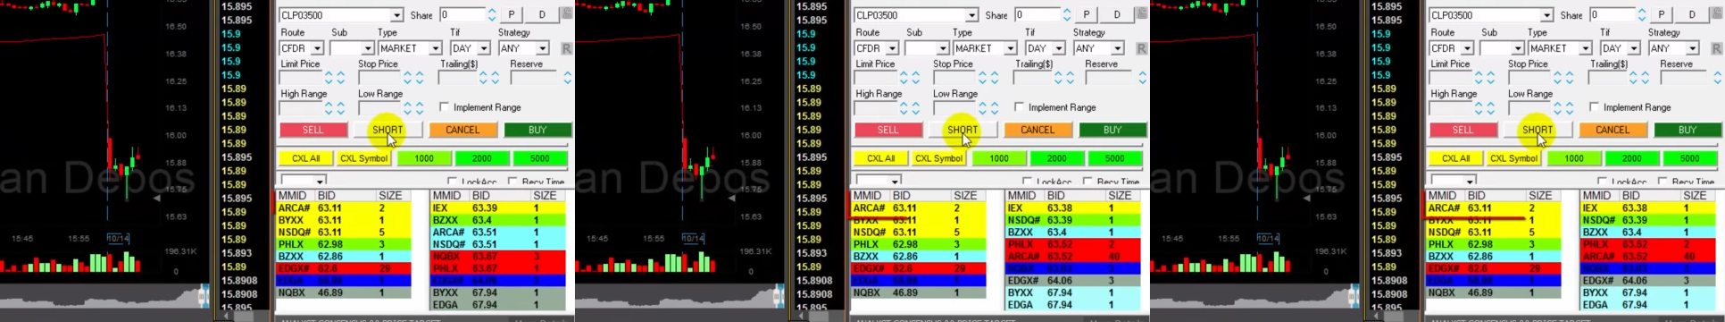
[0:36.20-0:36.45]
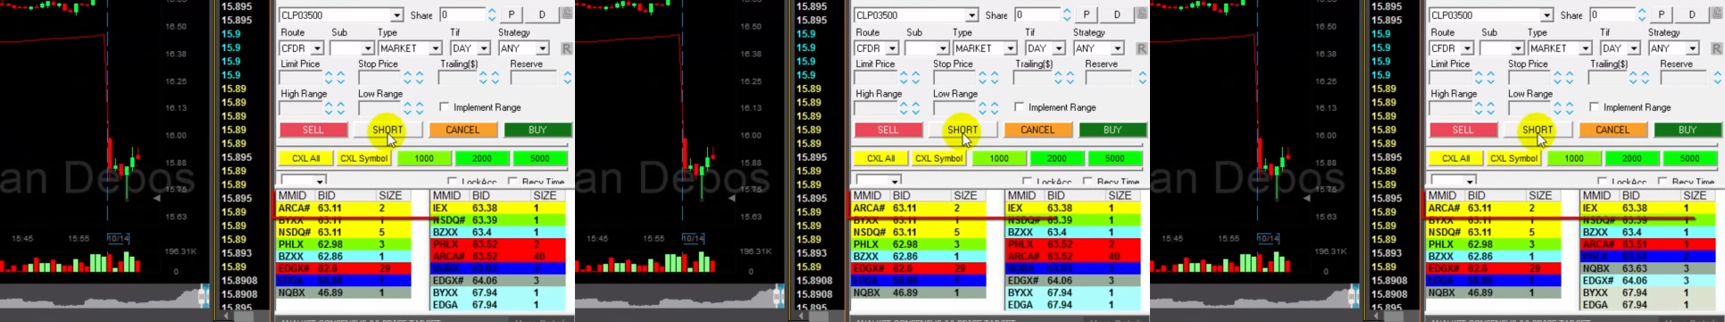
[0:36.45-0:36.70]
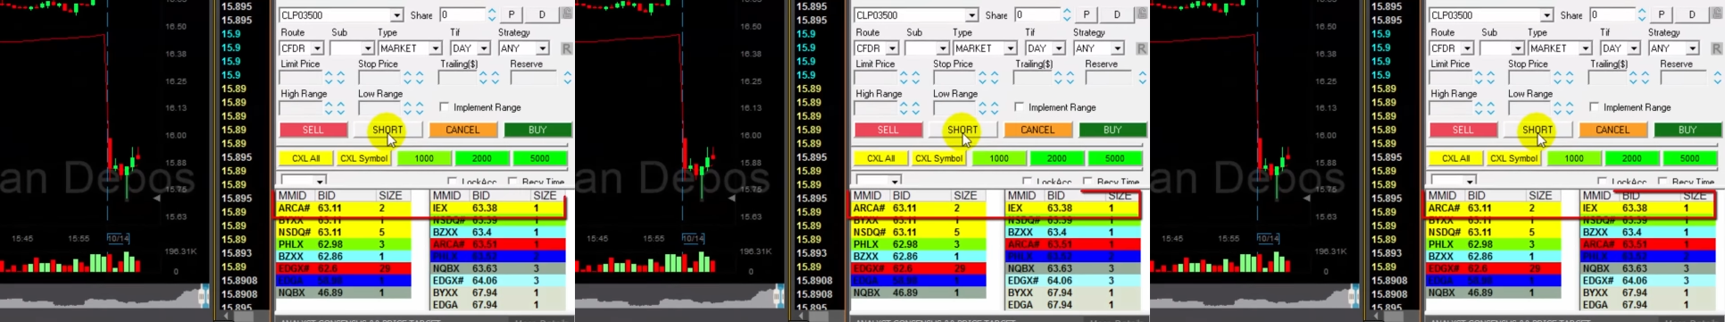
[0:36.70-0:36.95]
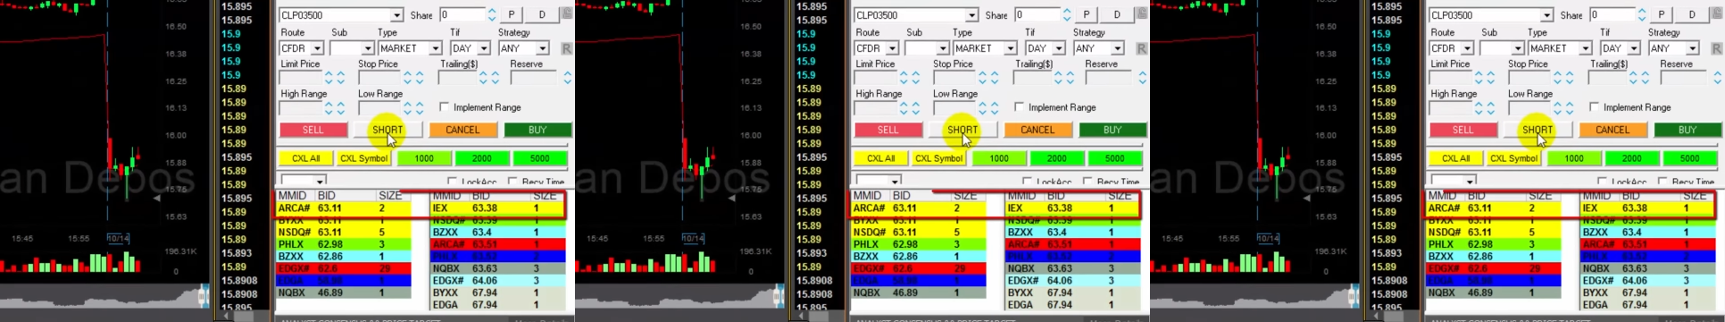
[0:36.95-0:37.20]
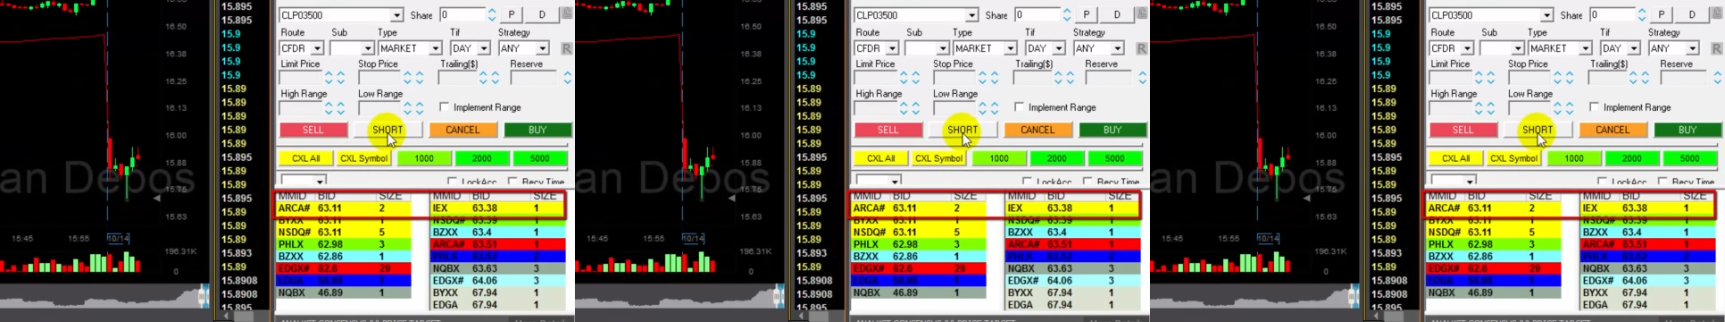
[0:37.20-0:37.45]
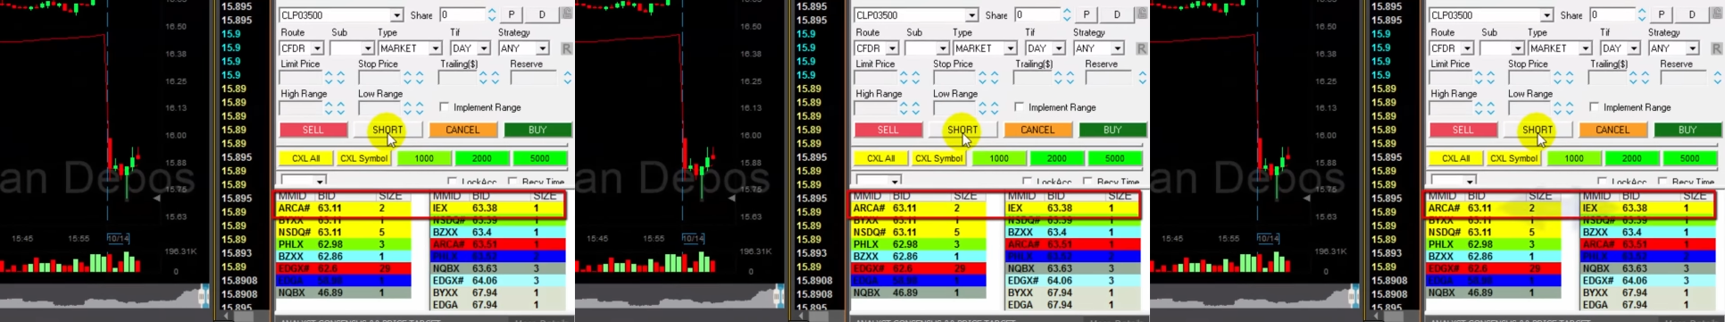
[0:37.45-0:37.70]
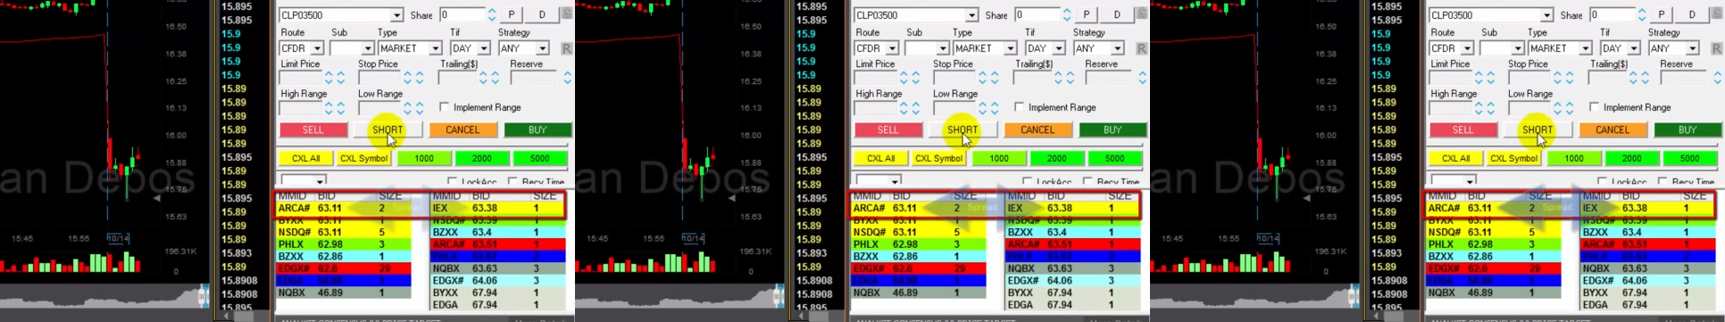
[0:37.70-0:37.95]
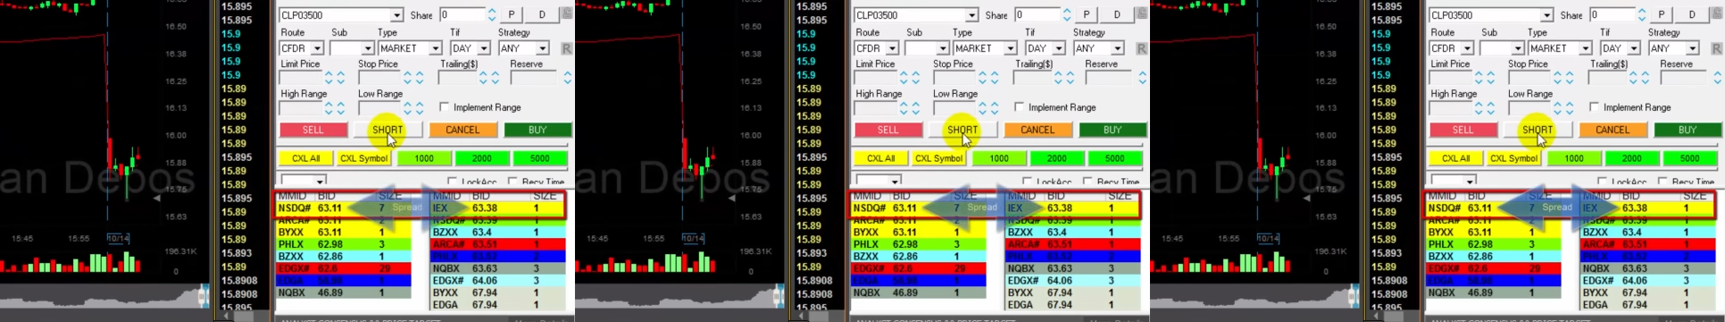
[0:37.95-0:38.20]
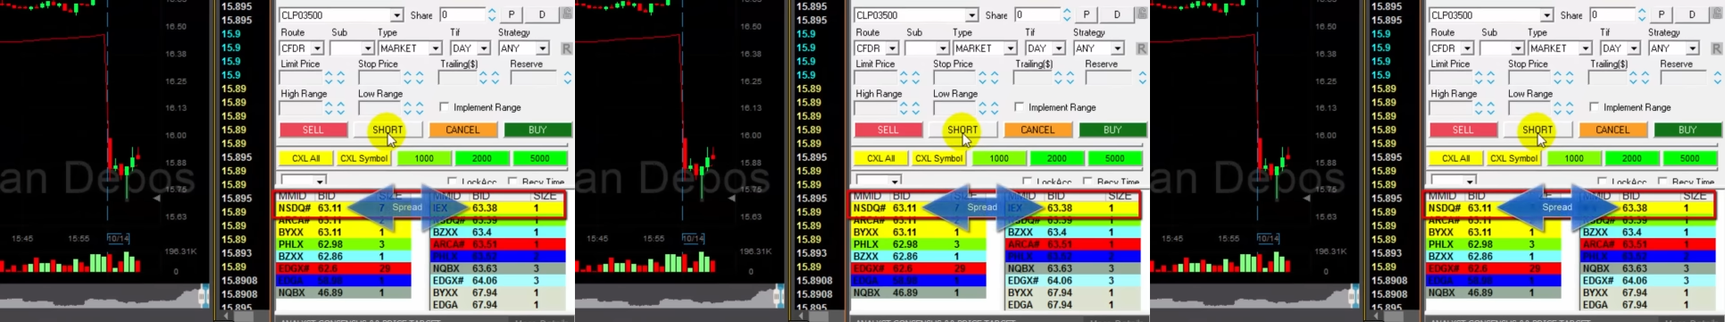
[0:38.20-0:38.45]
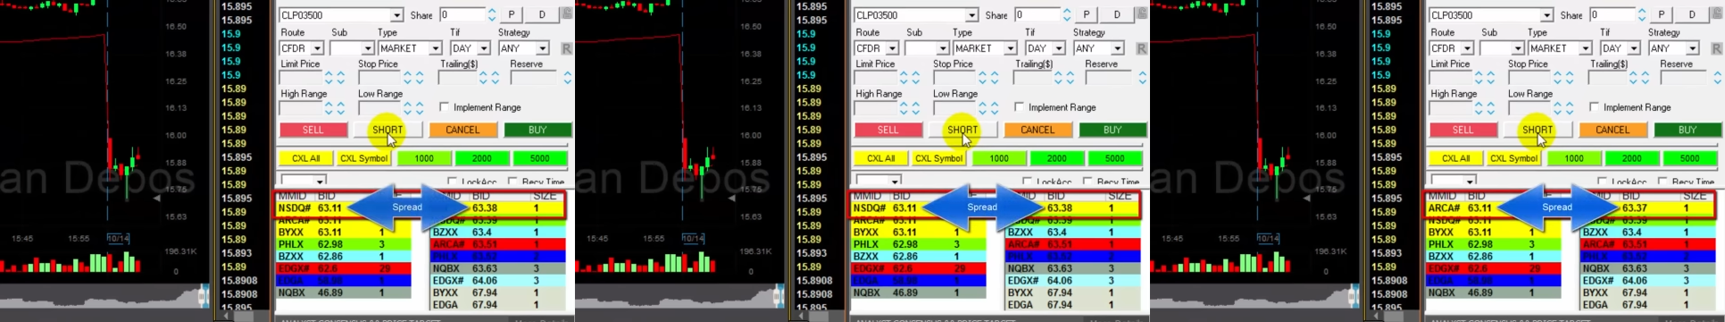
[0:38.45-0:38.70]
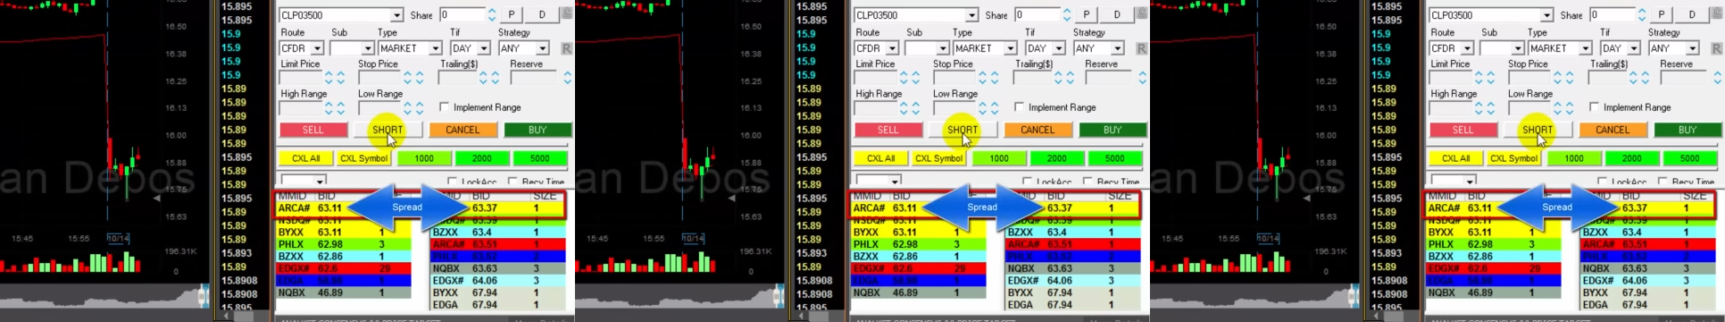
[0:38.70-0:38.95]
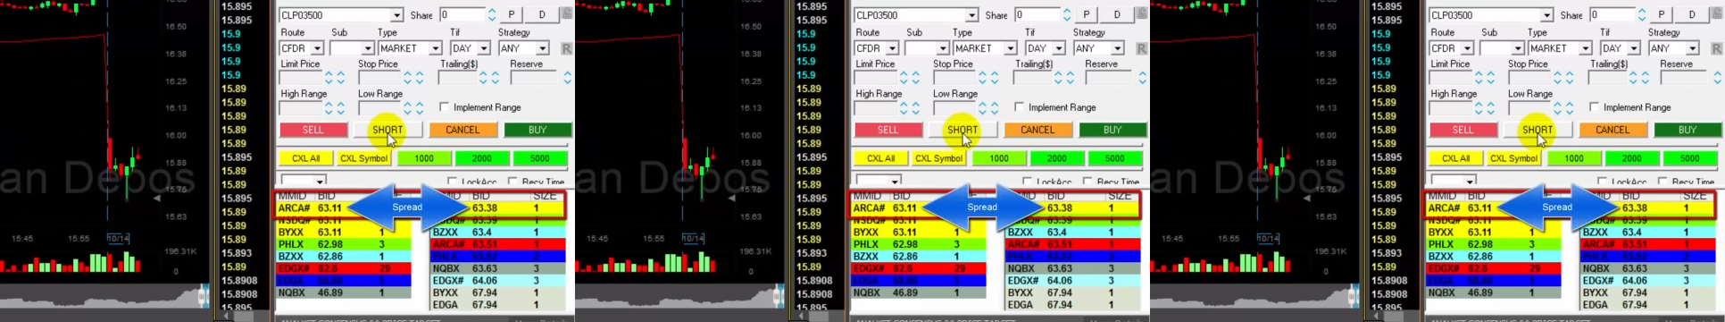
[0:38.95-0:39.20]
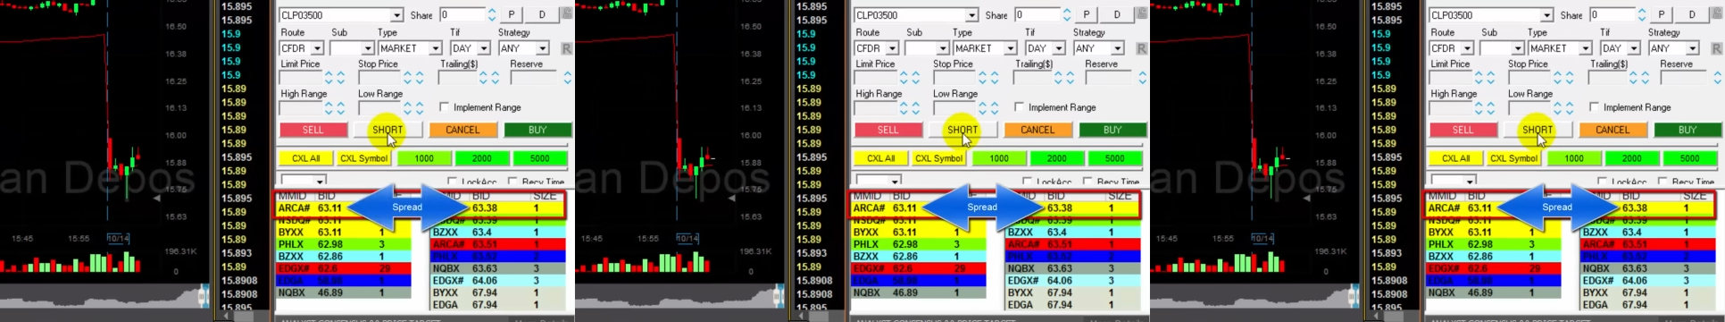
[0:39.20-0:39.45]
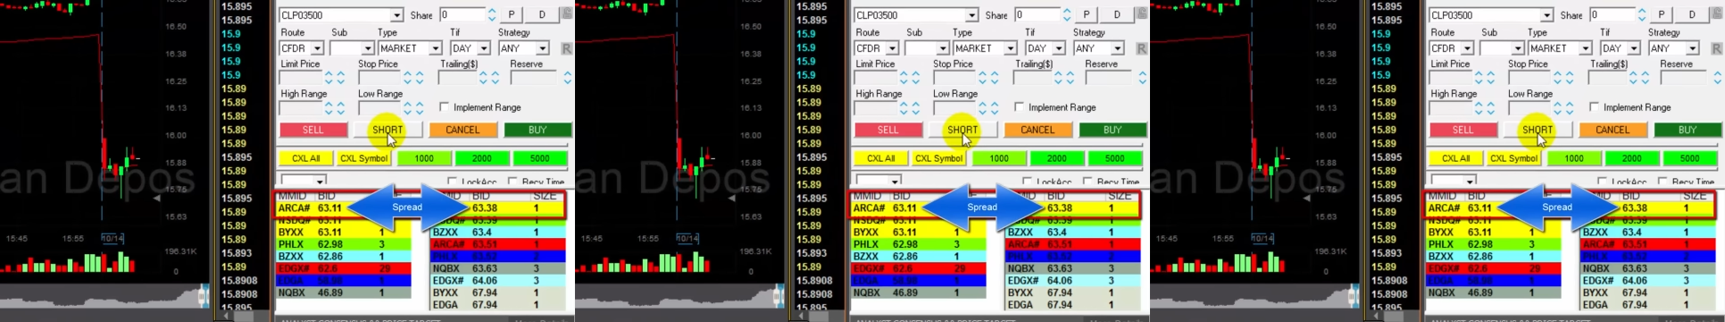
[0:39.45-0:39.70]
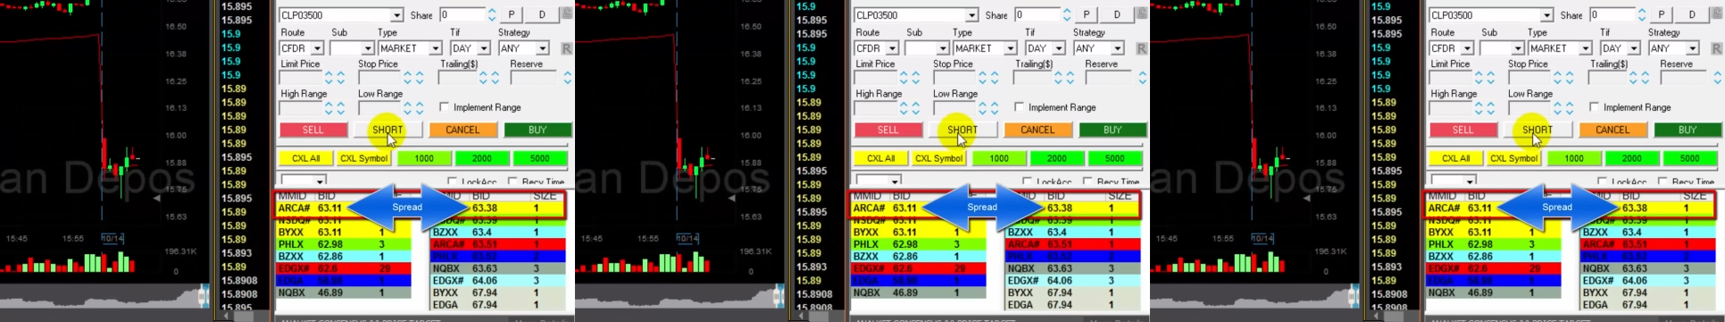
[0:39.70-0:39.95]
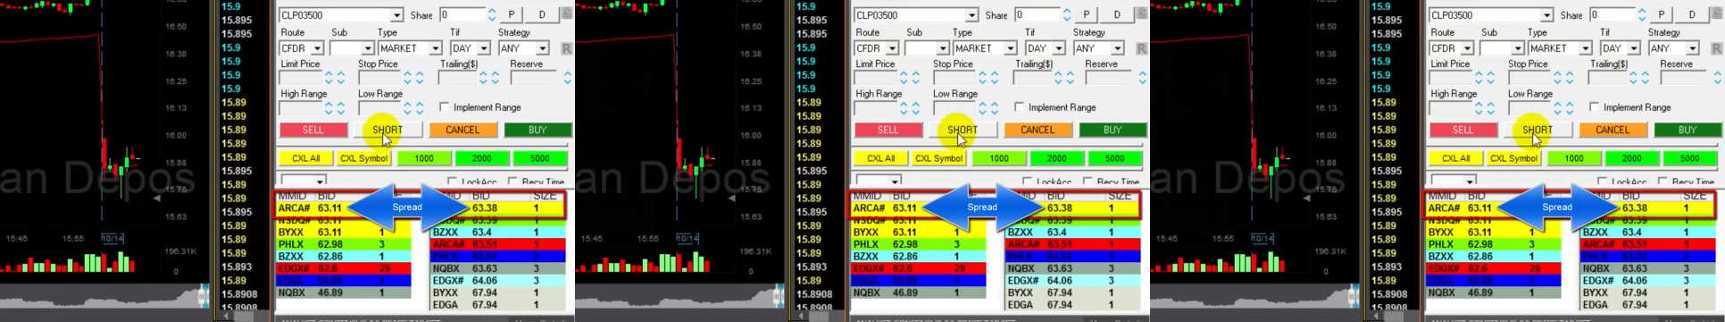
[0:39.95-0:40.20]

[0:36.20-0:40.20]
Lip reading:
[unreadable: no face in view]